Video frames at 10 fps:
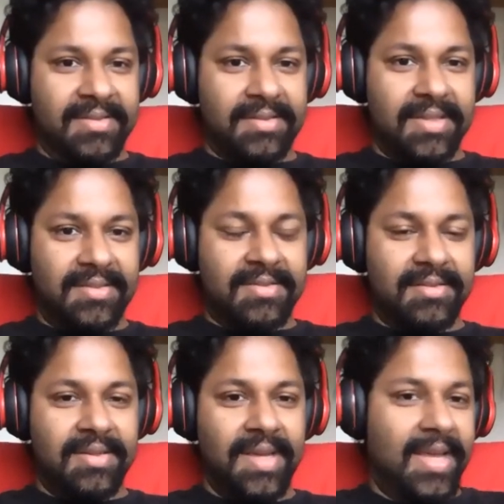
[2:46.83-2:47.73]

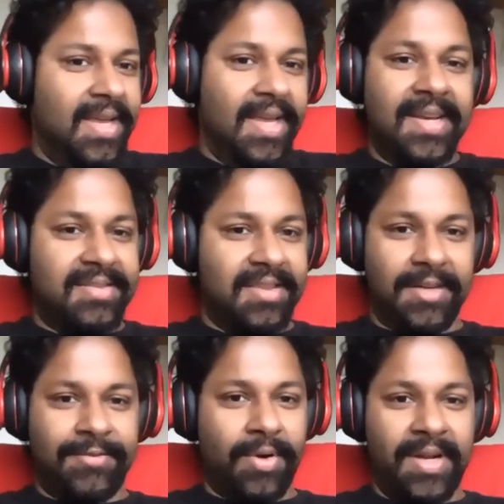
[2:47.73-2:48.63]

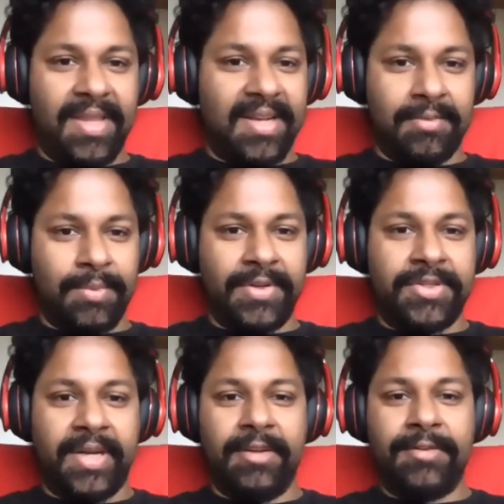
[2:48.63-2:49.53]
isn't their forte. That isn't what
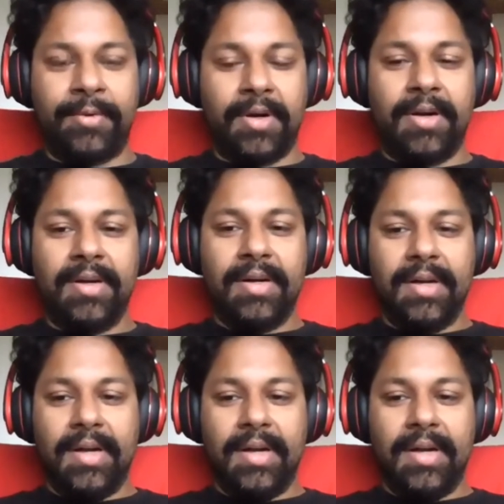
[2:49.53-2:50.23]
they're trained for.